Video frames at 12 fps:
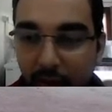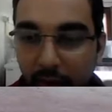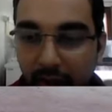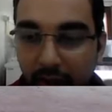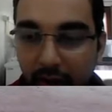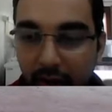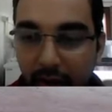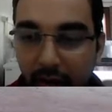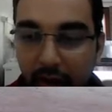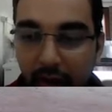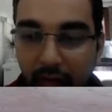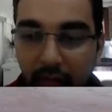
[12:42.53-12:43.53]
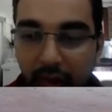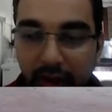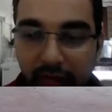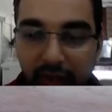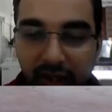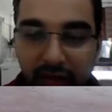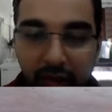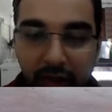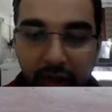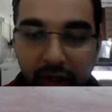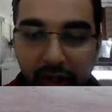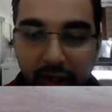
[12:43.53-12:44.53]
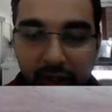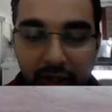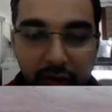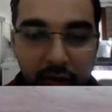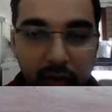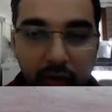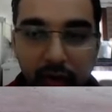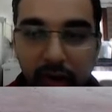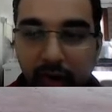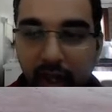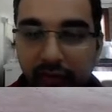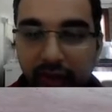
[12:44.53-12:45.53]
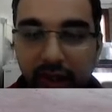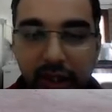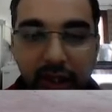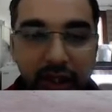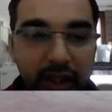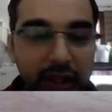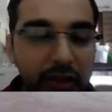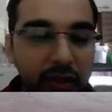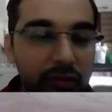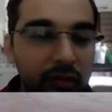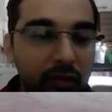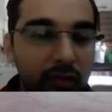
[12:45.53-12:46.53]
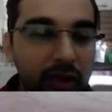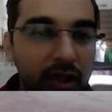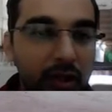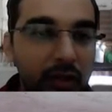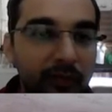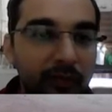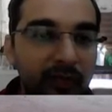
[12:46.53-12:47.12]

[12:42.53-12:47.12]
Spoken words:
Okay, water we have deteriorated. So after deterioration of the water,